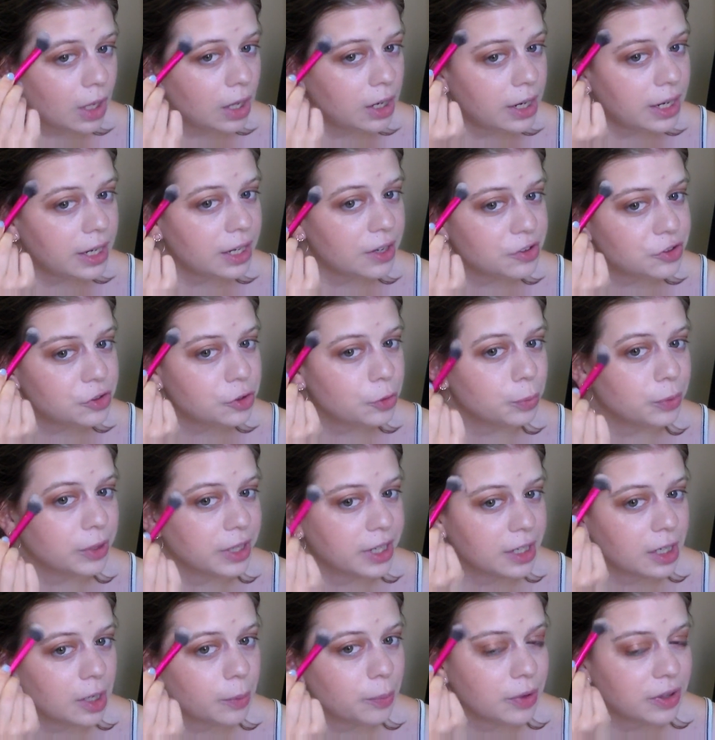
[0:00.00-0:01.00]
I also
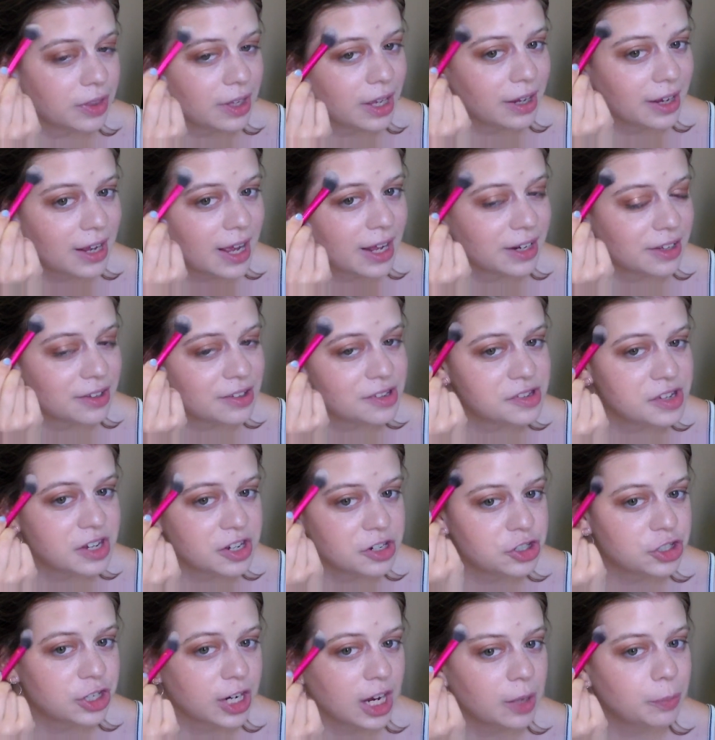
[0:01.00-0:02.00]
bring it up in that kind of
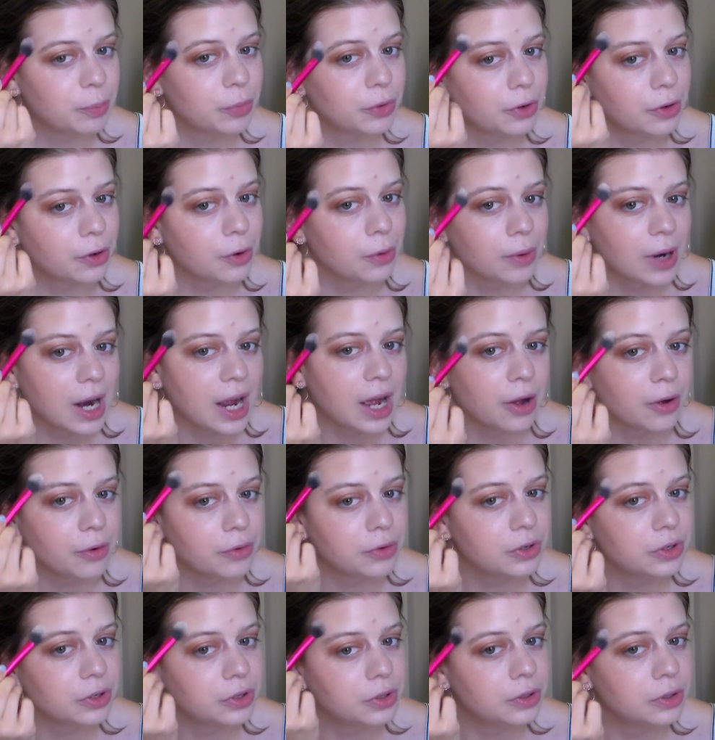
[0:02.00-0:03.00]
C shape
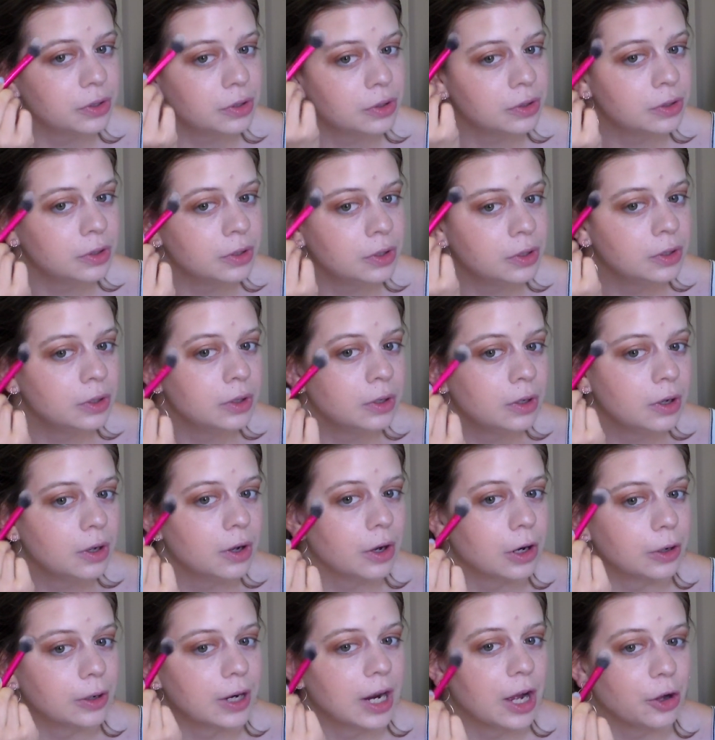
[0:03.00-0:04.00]
around
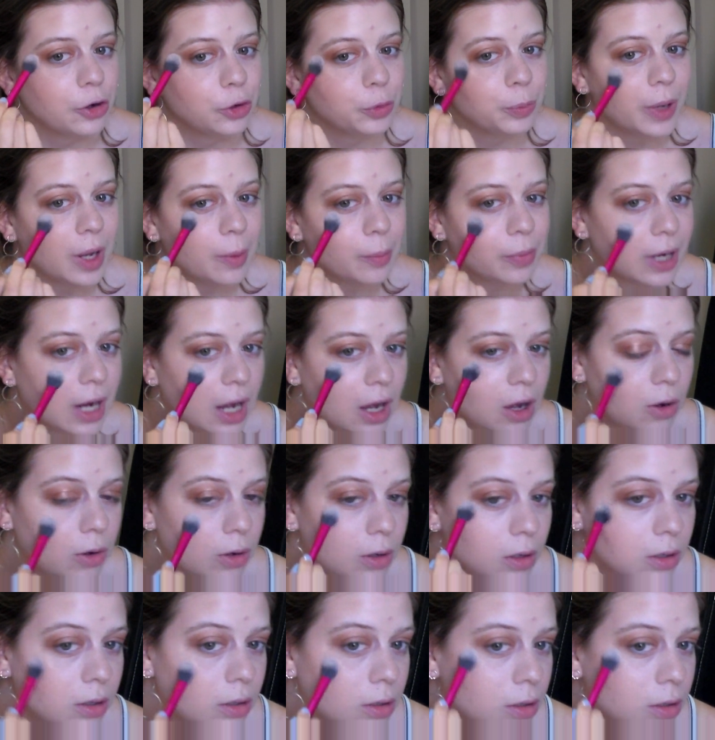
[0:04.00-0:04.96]
my brow.